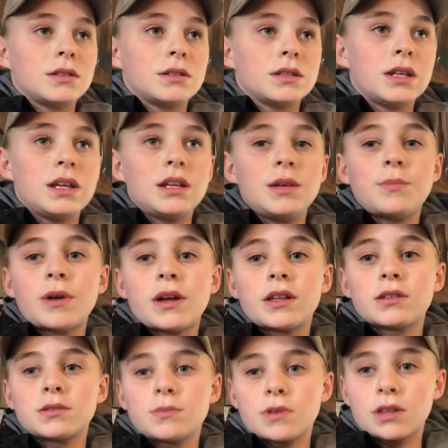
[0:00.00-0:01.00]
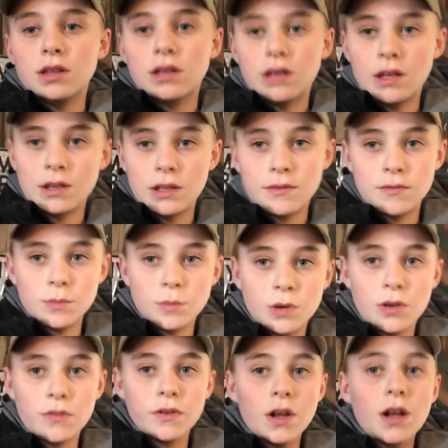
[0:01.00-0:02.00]
teeny pens where they can't even
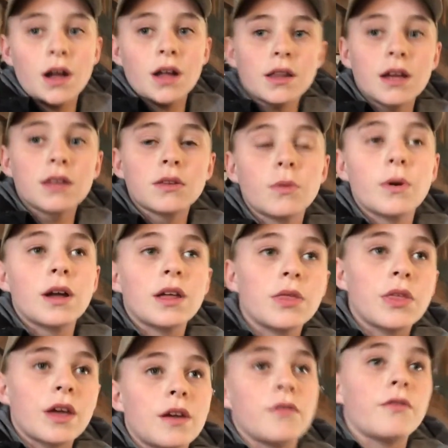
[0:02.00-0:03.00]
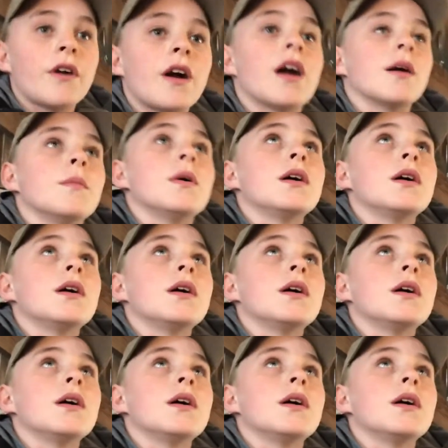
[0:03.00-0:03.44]
move. I like the way they farm.